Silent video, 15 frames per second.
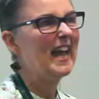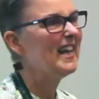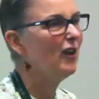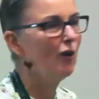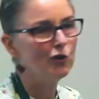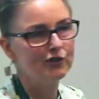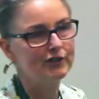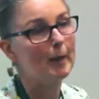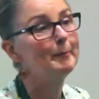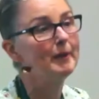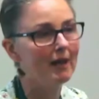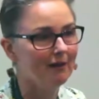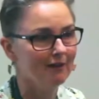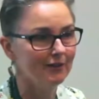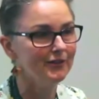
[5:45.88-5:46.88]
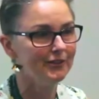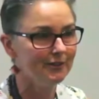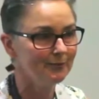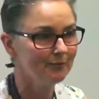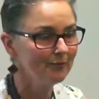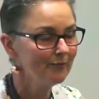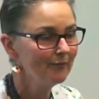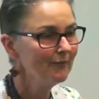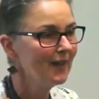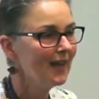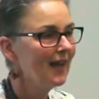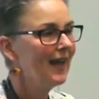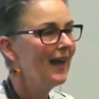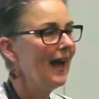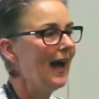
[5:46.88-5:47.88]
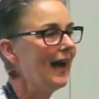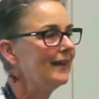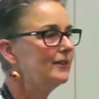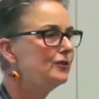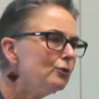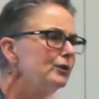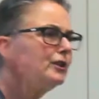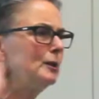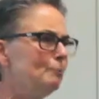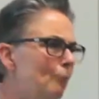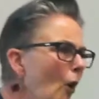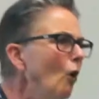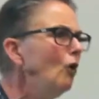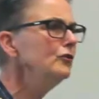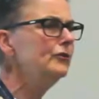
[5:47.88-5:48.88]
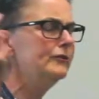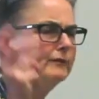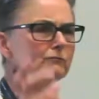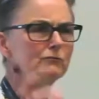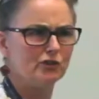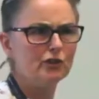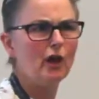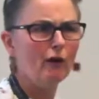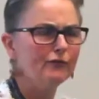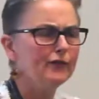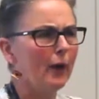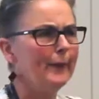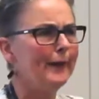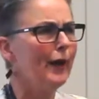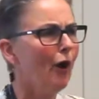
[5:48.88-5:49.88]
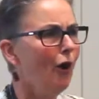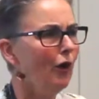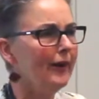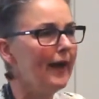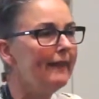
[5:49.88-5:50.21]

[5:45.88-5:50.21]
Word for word: day-long seminars and there's all this important stuff going on.